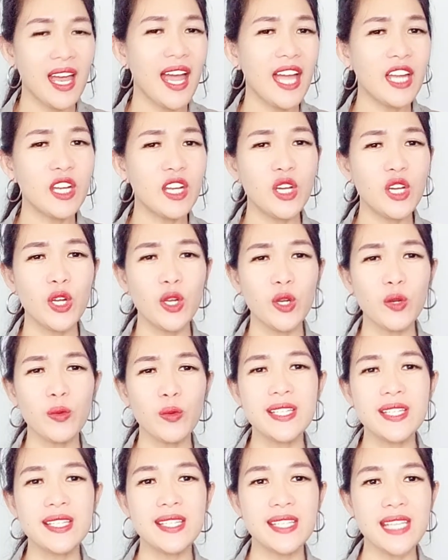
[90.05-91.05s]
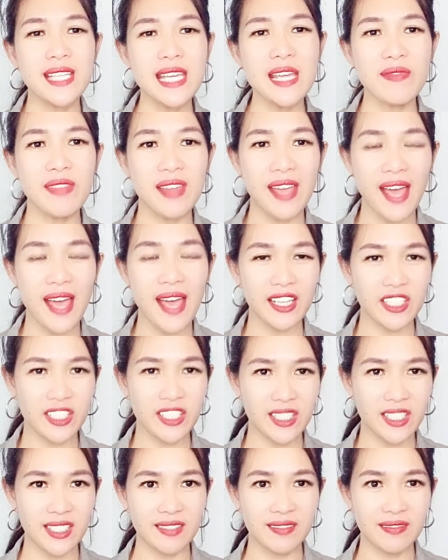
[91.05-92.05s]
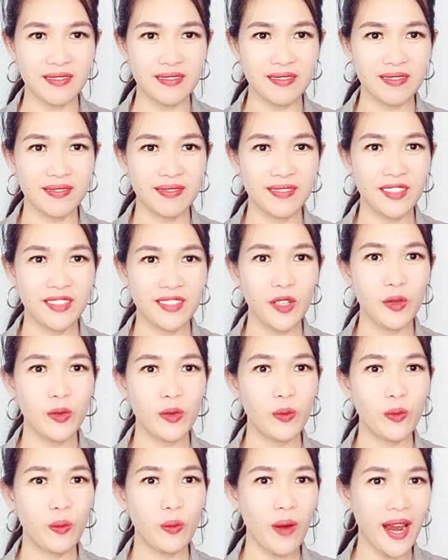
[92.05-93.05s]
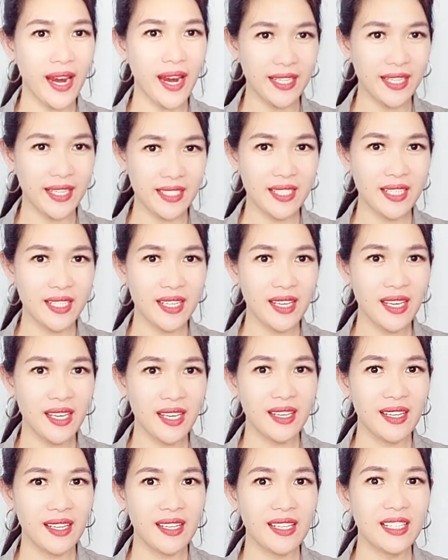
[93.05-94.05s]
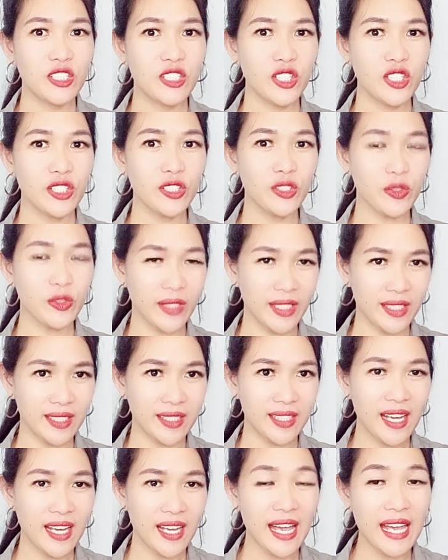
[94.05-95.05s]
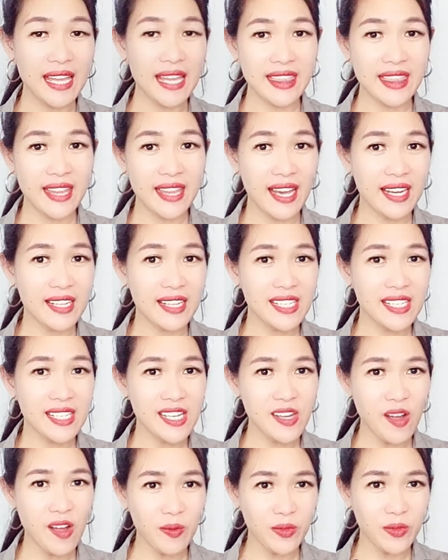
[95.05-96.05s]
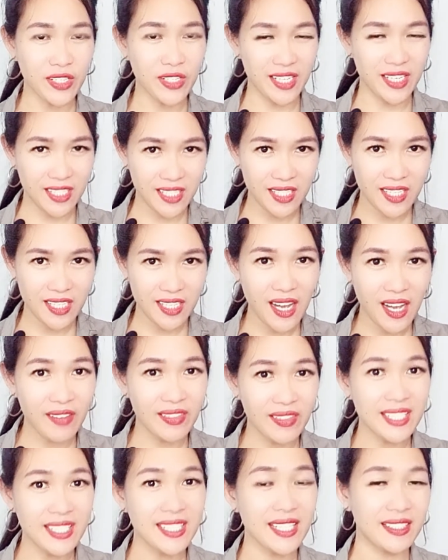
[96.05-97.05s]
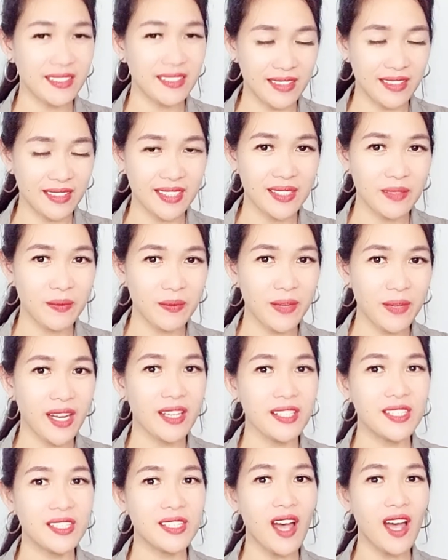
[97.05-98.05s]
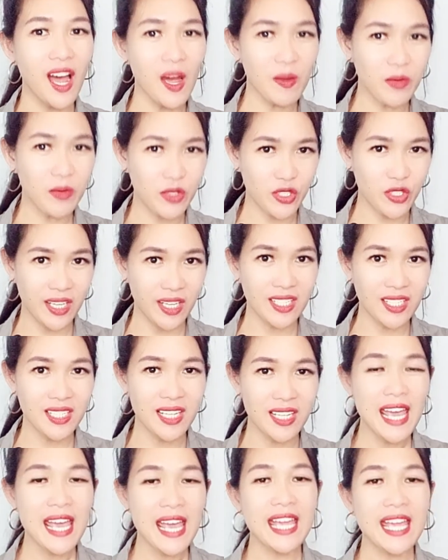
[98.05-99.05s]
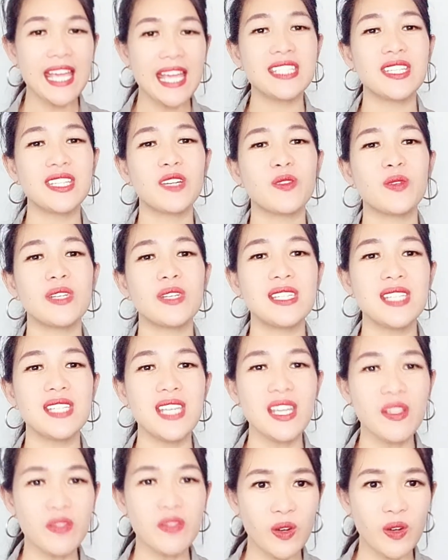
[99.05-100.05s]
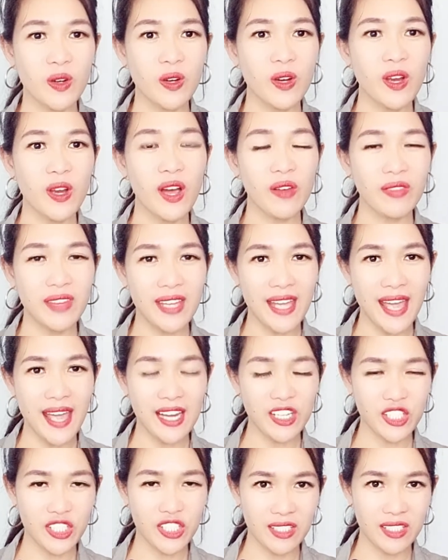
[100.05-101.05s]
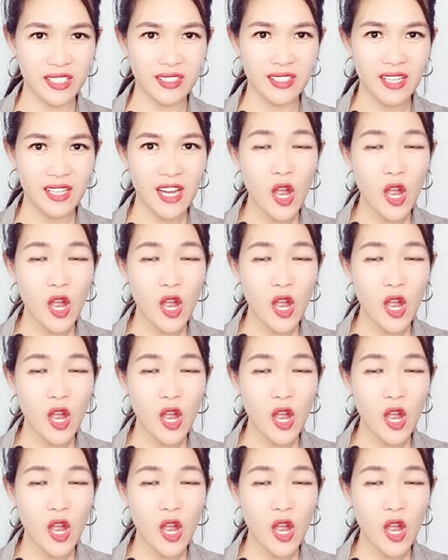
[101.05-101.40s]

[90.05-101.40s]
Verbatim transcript: And who received the action? Right, children. And that is the object of the sentence because object is the receiver of the action.